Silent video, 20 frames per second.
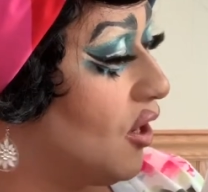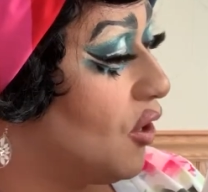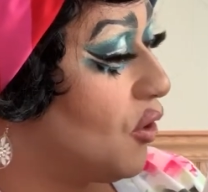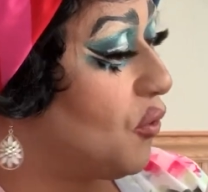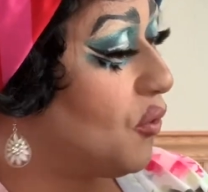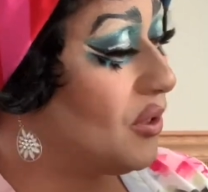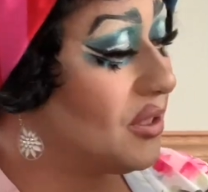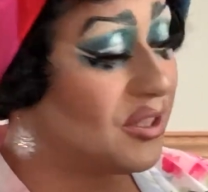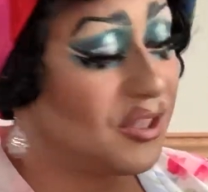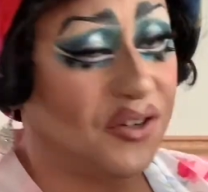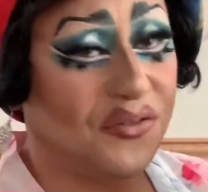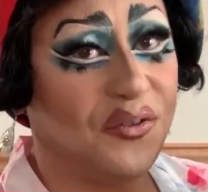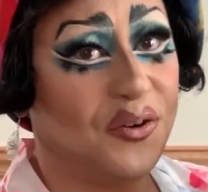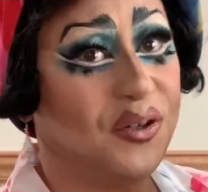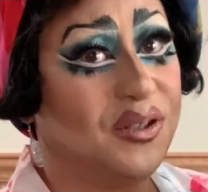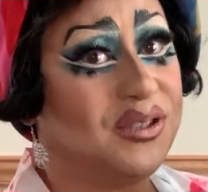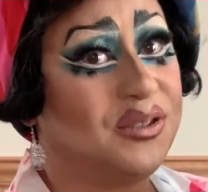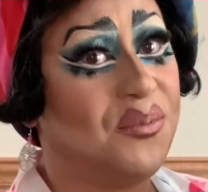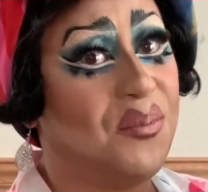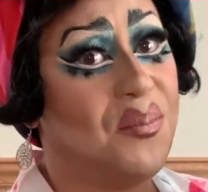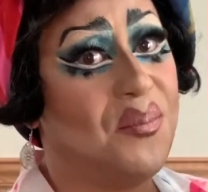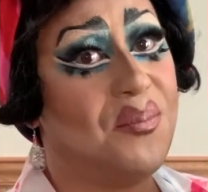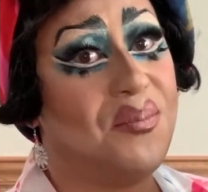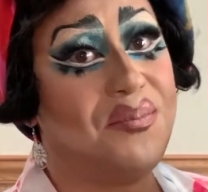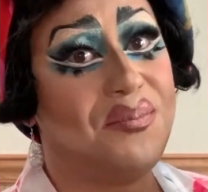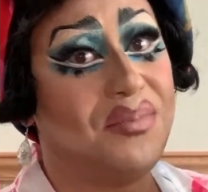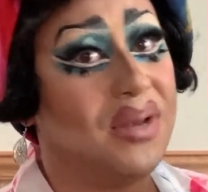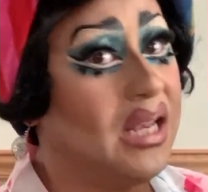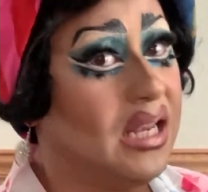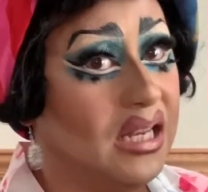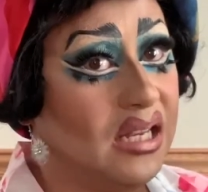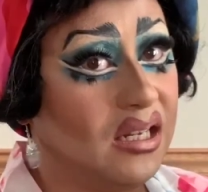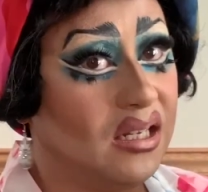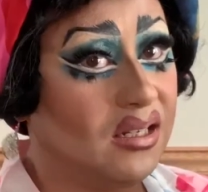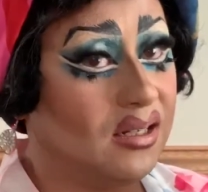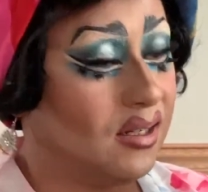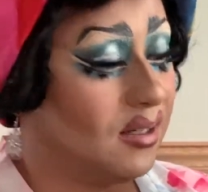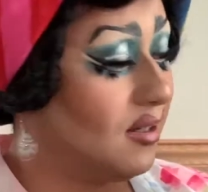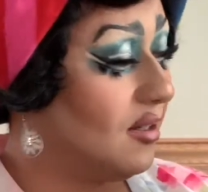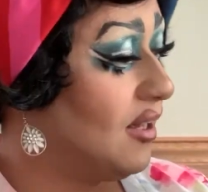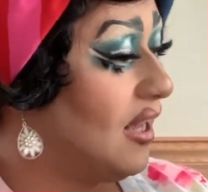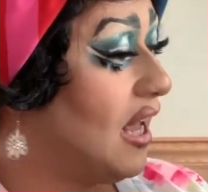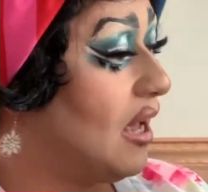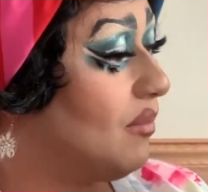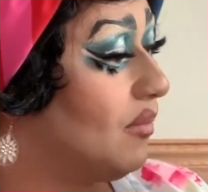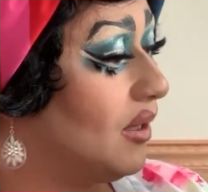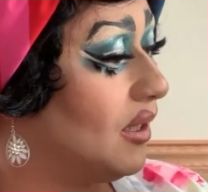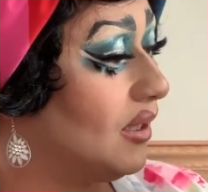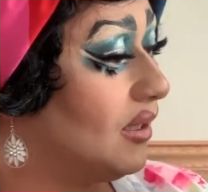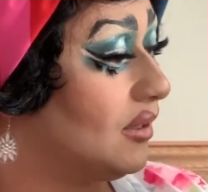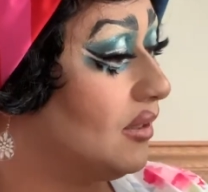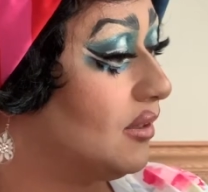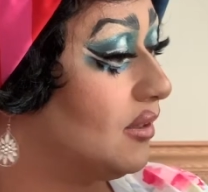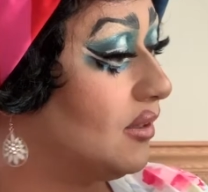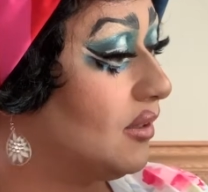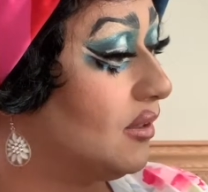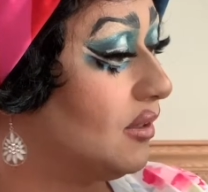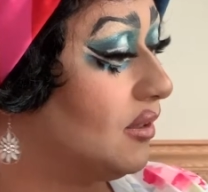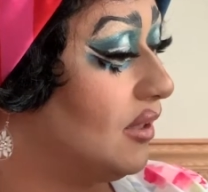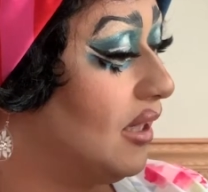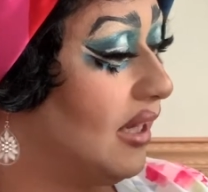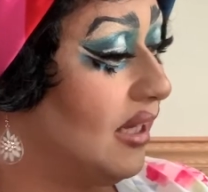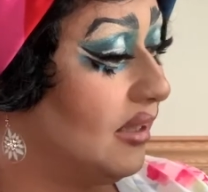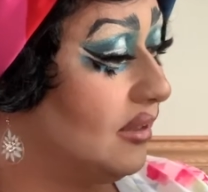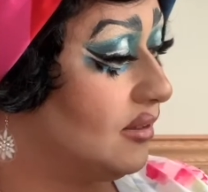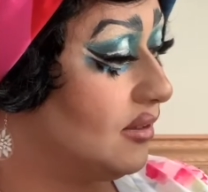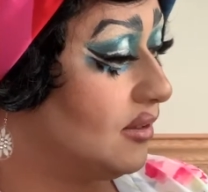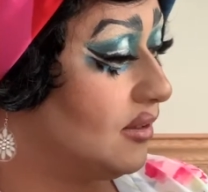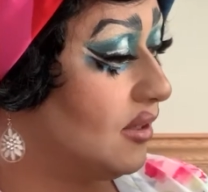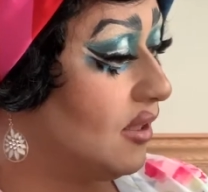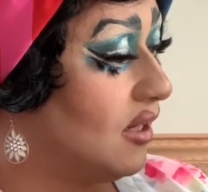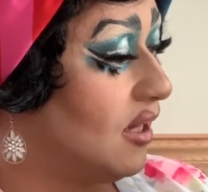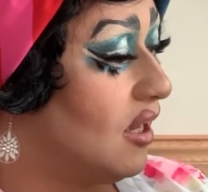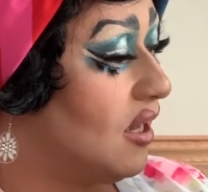"Christopher is mean," Emily hissed.